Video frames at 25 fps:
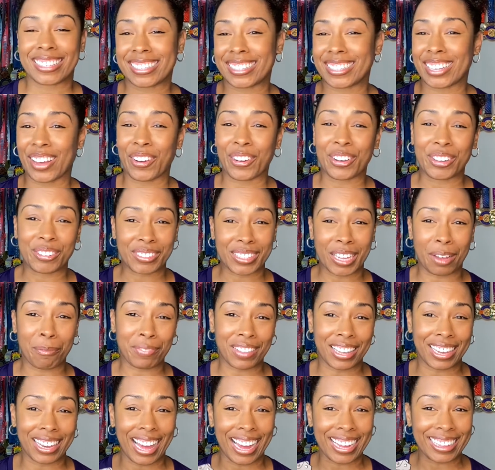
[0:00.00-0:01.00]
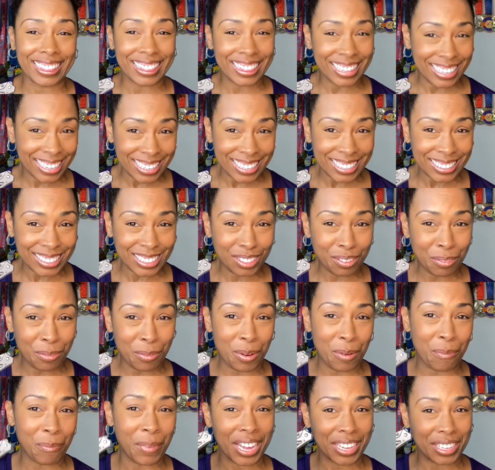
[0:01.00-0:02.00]
So if something like this
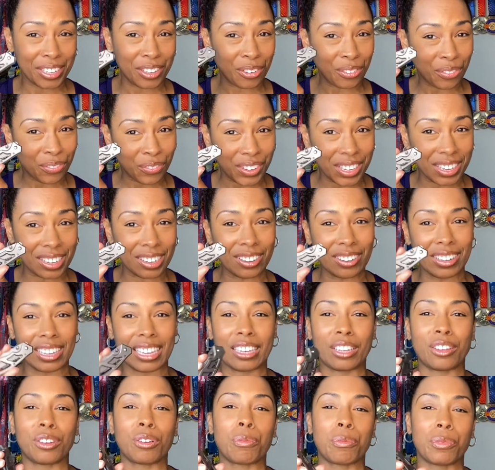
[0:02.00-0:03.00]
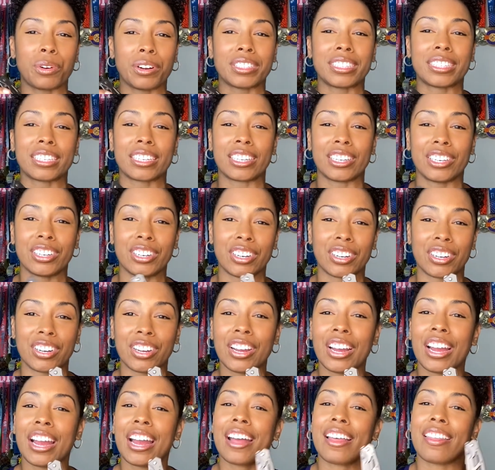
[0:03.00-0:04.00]
will make you feel a little more secure,
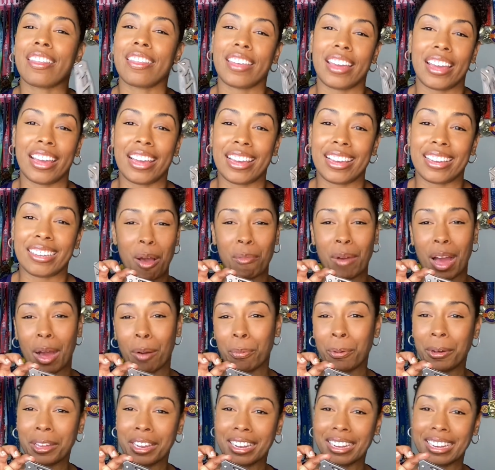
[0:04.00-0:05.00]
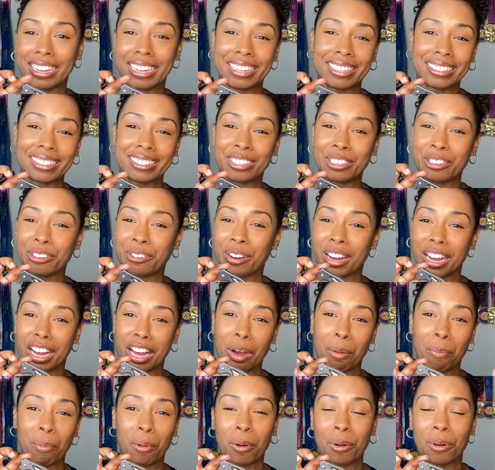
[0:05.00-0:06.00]
then I'll put a link to a
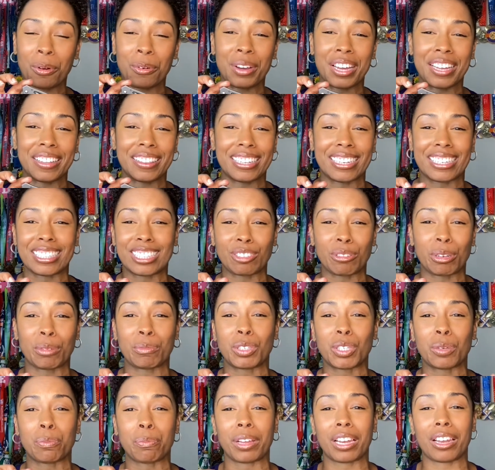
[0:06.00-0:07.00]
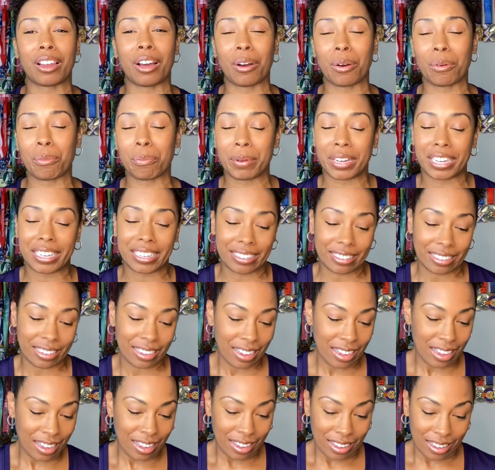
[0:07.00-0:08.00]
couple in the description below, but
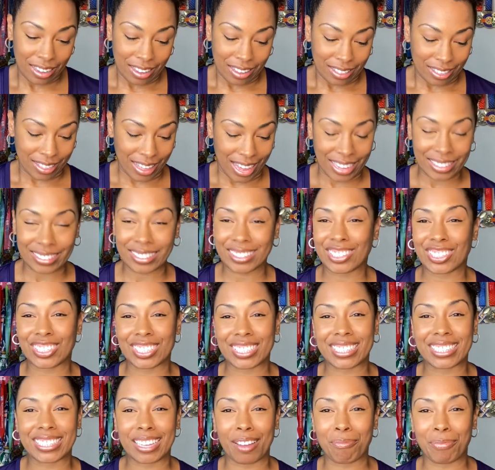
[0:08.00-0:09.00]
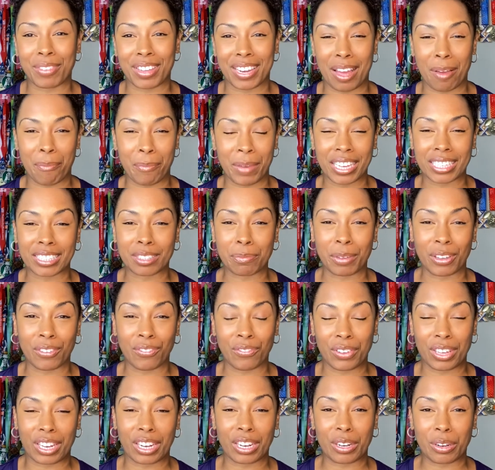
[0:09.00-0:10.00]
that's just something that makes me
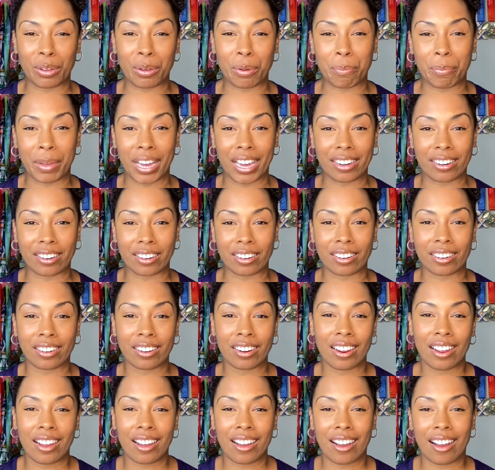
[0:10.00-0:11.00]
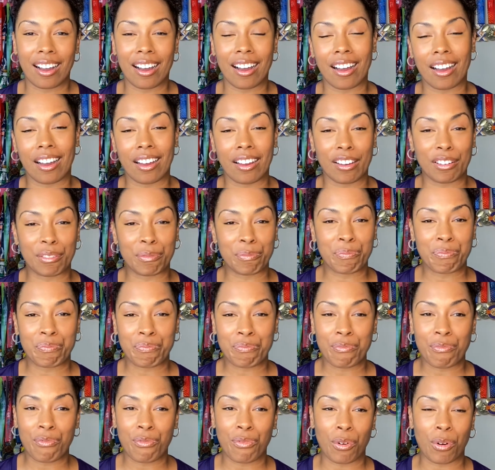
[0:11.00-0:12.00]
feel a little better
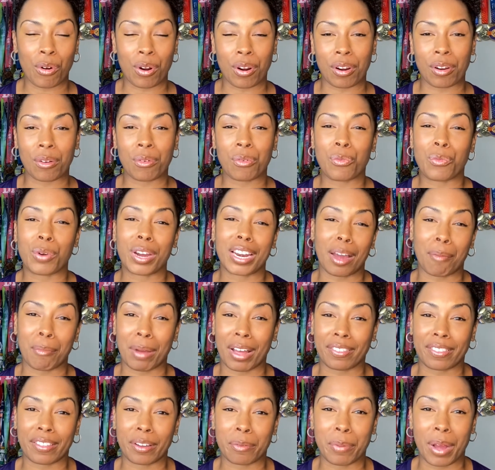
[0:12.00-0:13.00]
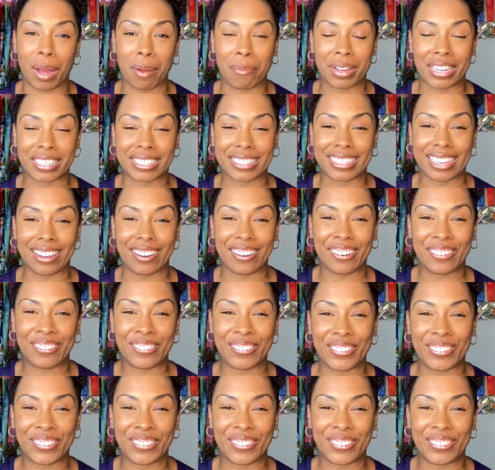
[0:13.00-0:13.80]
for when I'm out there by myself.